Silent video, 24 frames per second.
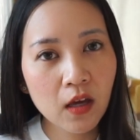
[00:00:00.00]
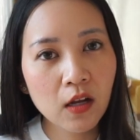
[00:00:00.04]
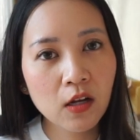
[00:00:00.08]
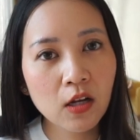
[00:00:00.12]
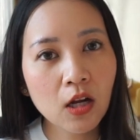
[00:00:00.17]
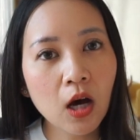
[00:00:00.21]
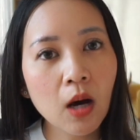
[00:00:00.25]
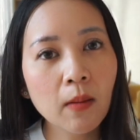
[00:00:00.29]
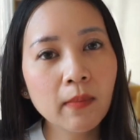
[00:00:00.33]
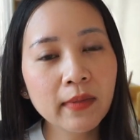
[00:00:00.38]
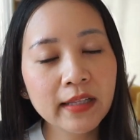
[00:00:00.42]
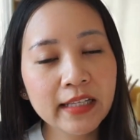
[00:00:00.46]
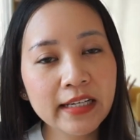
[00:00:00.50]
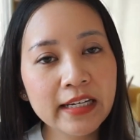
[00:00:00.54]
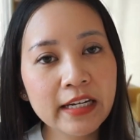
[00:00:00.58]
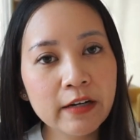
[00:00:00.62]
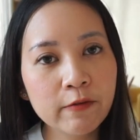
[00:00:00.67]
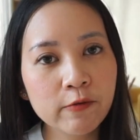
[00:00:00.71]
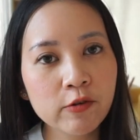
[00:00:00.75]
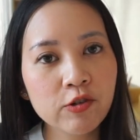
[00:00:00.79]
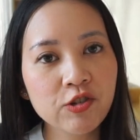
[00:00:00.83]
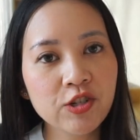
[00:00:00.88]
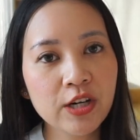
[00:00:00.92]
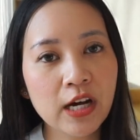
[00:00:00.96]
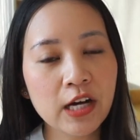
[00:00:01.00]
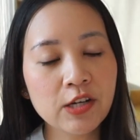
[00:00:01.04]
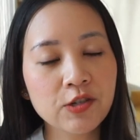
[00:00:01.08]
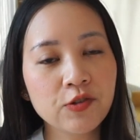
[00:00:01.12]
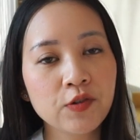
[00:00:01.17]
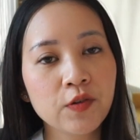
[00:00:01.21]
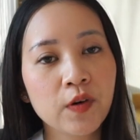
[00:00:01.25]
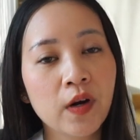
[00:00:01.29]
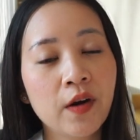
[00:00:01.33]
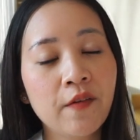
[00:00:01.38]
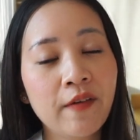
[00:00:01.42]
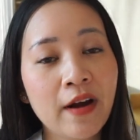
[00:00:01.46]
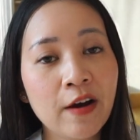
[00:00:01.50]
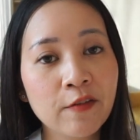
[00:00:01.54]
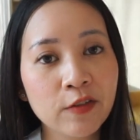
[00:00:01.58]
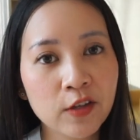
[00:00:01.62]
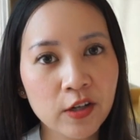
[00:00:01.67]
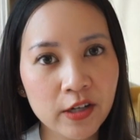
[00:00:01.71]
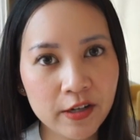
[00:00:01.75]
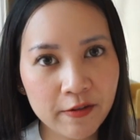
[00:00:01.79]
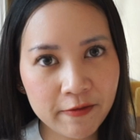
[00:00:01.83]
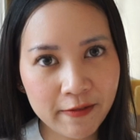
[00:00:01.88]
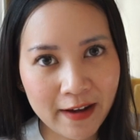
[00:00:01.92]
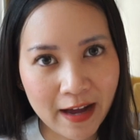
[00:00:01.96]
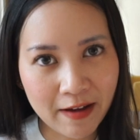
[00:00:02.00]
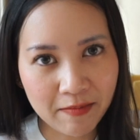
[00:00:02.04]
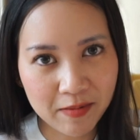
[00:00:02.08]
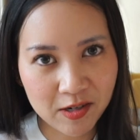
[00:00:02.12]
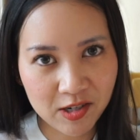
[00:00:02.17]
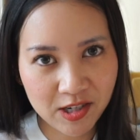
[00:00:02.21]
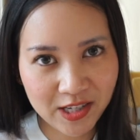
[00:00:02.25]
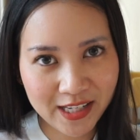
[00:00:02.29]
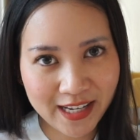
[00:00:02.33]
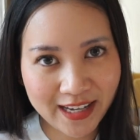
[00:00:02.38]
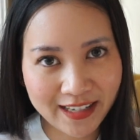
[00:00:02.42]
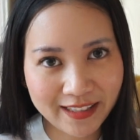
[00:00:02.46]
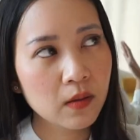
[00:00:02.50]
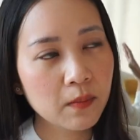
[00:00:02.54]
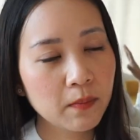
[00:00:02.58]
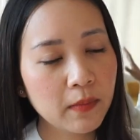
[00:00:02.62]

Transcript: normally they will charge you around 35%.